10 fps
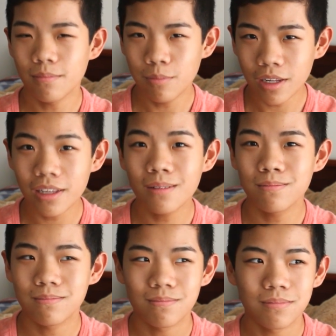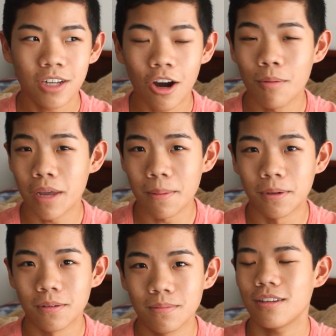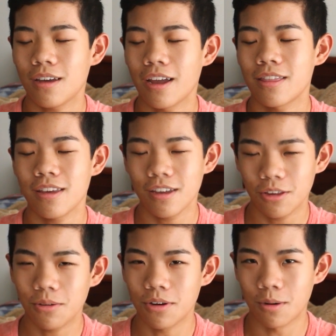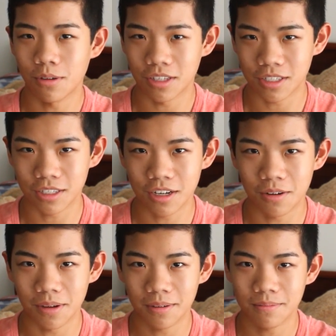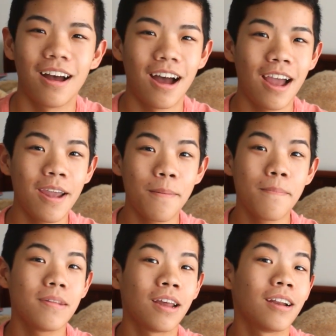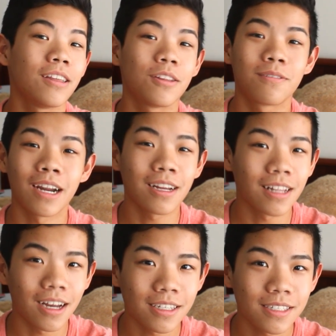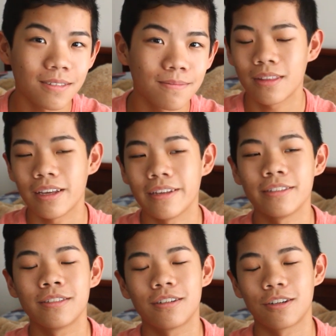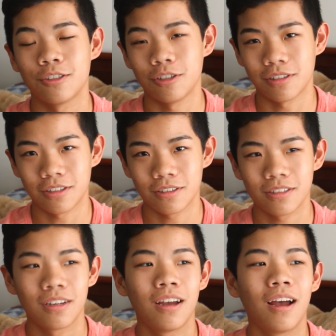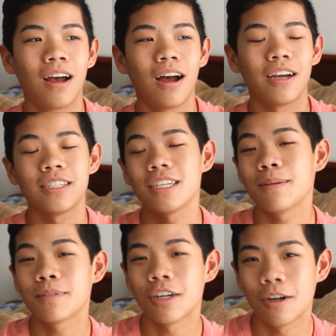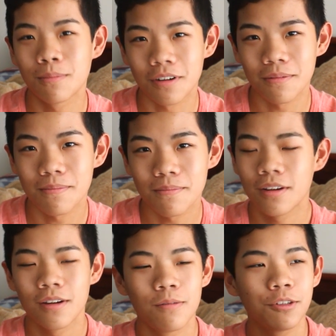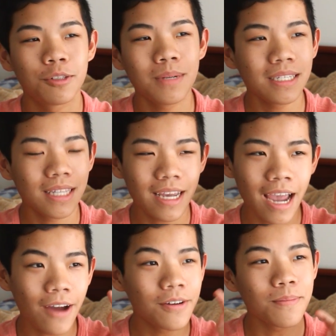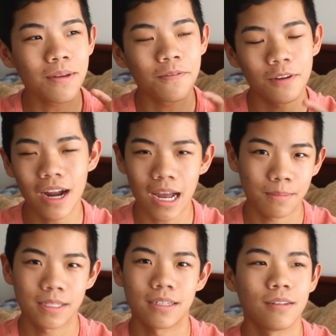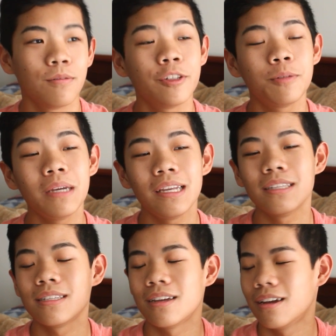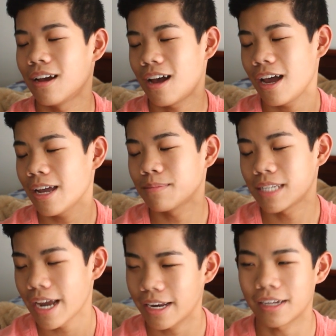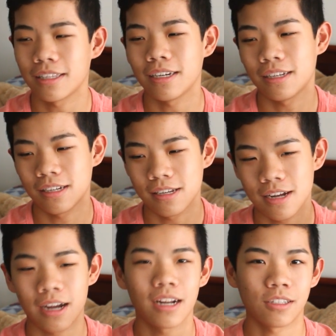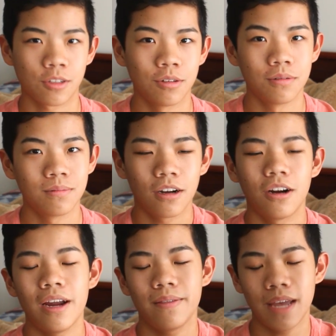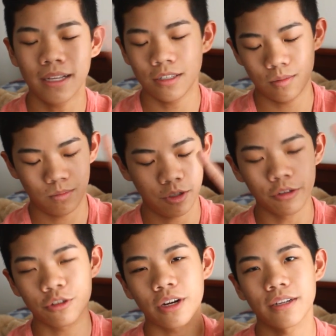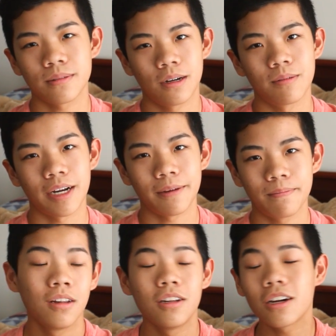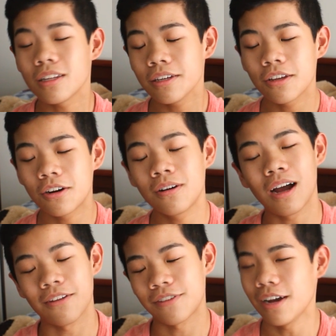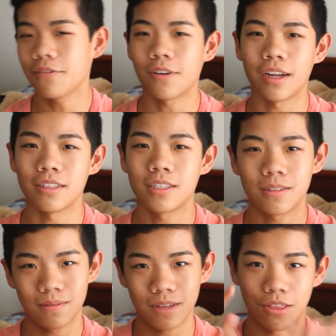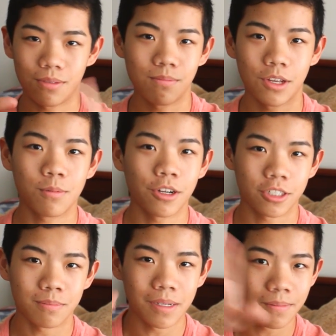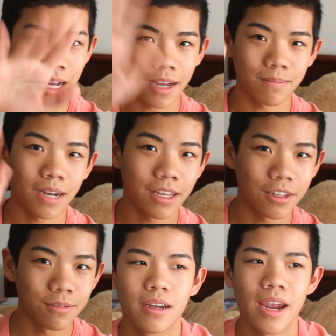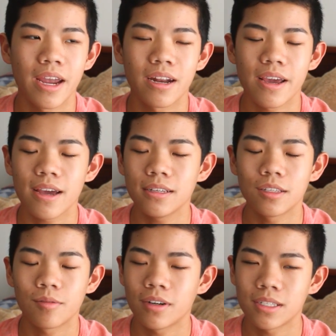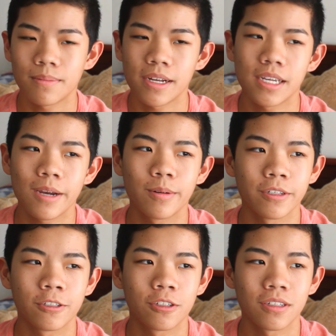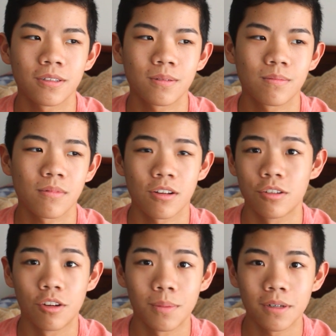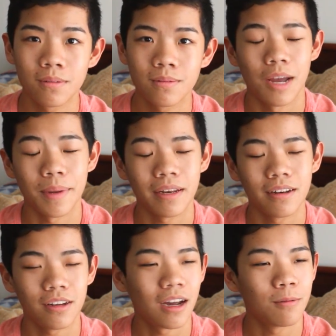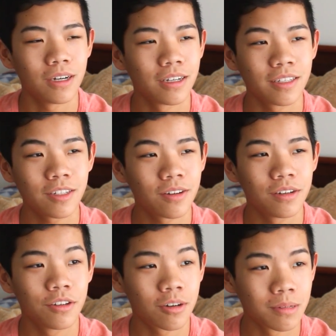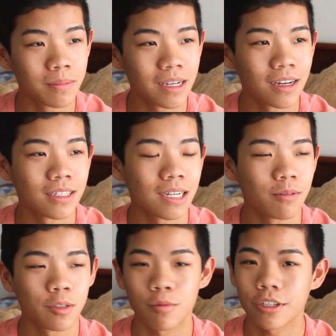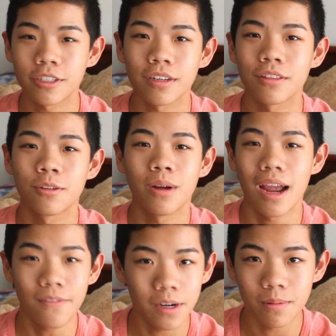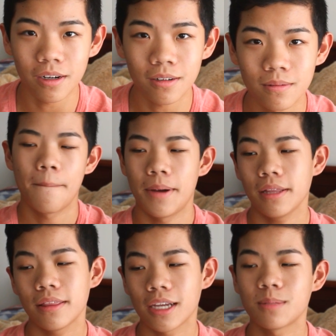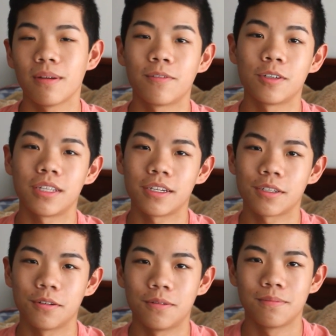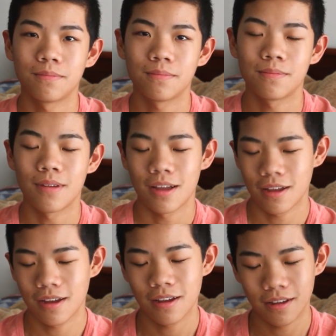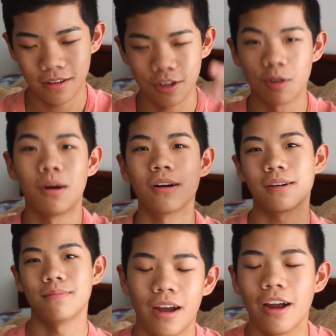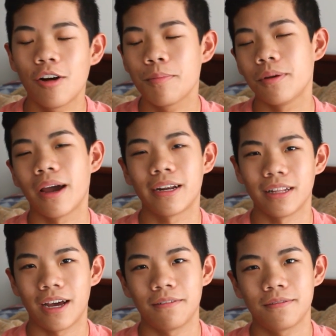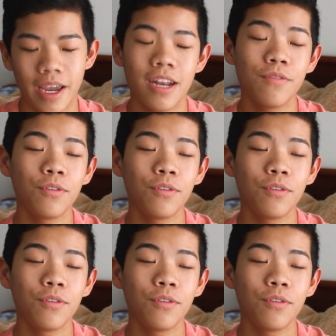really tall people. I think you know where this is going. I am not in the right class. These are juniors. I skipped homeroom, which means they counted me for absent, which means I am technically not at school. All right, that's 2 strikes already. Luckily though, I find friends and they're watching me. Hi there. And I guess the rest of my day was just normal. I mean, I wouldn't consider it normal because I was rushing through everywhere, but that's my first day of school. You're welcome. I hope you had a laugh. And if